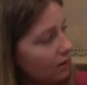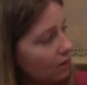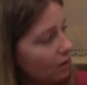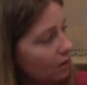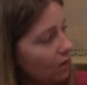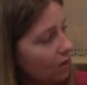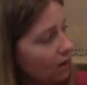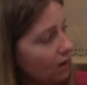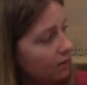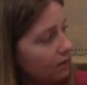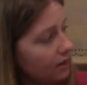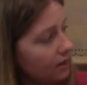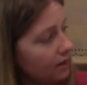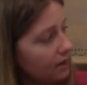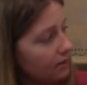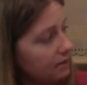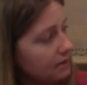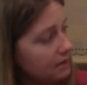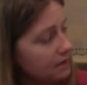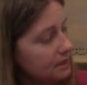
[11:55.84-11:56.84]
1
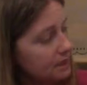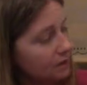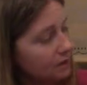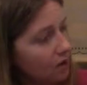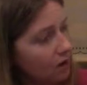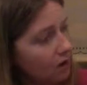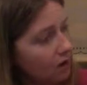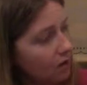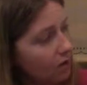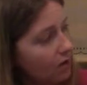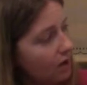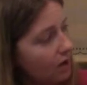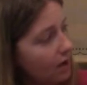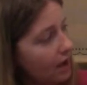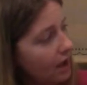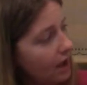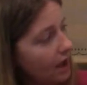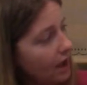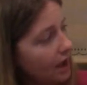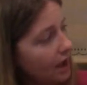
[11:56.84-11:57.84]
becomes 0,
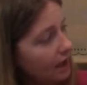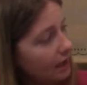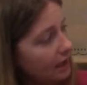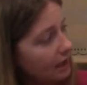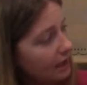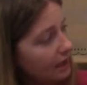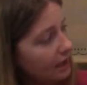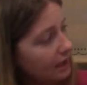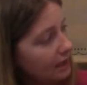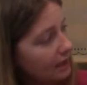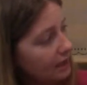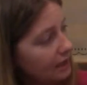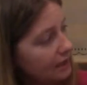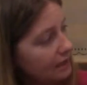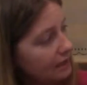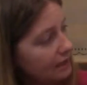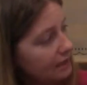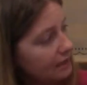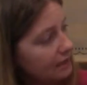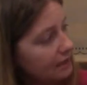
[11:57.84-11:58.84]
and get
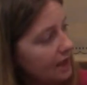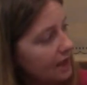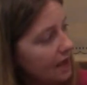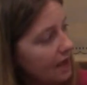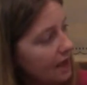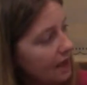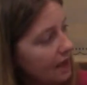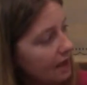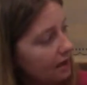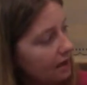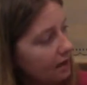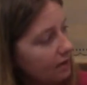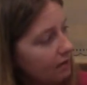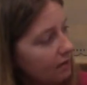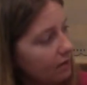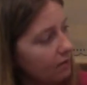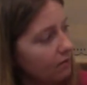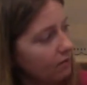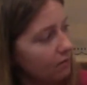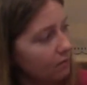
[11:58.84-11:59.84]
10
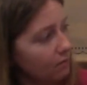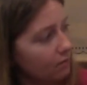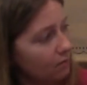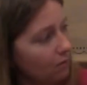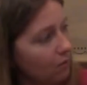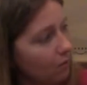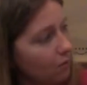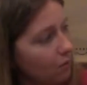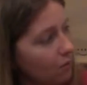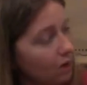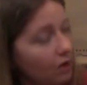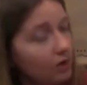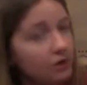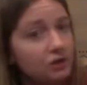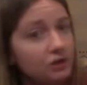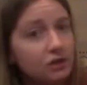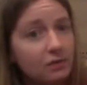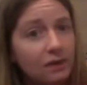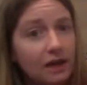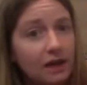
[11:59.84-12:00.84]
more.
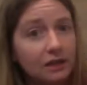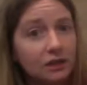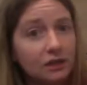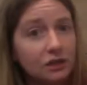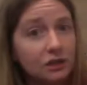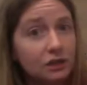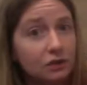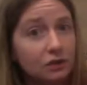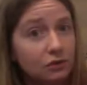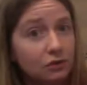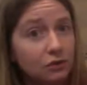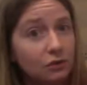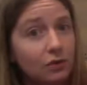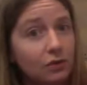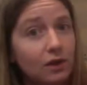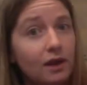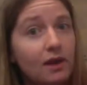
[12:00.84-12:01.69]
So my 2